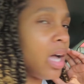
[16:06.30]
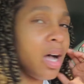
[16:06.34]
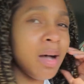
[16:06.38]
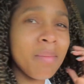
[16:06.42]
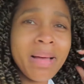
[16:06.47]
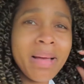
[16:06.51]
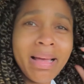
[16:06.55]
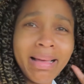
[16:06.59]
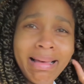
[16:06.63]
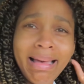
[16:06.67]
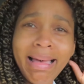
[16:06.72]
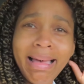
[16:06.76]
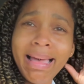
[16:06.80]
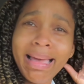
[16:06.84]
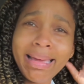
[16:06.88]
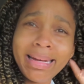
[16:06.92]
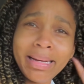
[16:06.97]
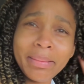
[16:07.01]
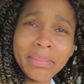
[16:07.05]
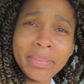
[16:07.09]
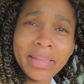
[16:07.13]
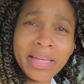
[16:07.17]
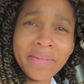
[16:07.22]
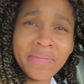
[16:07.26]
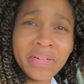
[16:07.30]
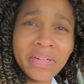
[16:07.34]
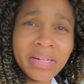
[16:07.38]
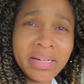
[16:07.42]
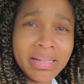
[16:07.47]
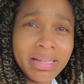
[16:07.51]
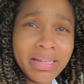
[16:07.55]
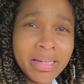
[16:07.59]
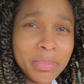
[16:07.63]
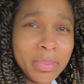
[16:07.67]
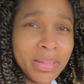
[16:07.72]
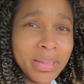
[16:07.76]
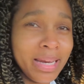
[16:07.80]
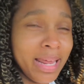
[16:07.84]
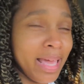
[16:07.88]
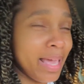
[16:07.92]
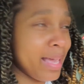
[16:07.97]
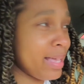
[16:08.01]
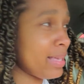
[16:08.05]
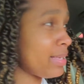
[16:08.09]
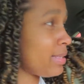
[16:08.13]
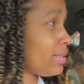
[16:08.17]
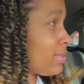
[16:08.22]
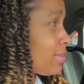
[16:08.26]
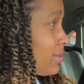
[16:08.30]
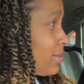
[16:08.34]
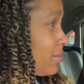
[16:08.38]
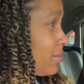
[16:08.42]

Oh my God, I'm leaving in a couple of days.